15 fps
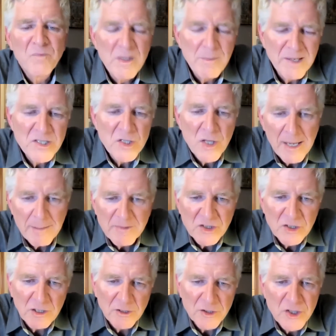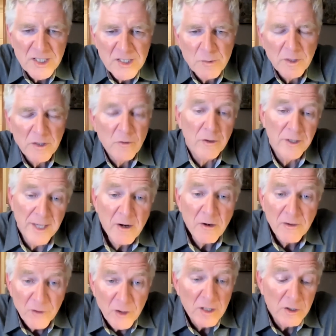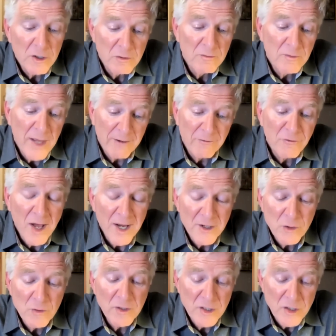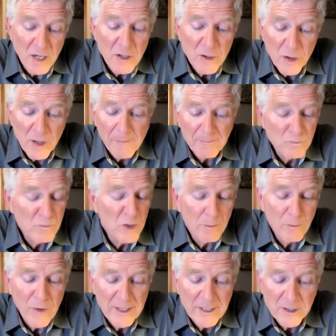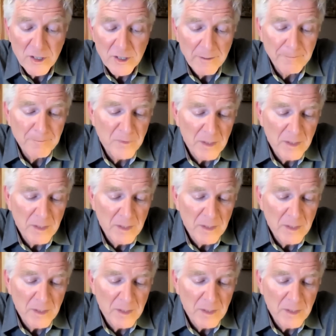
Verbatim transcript: You mix the Emmental cheese with Gruyere if you're going to do that fondue and dunk the, your bread into the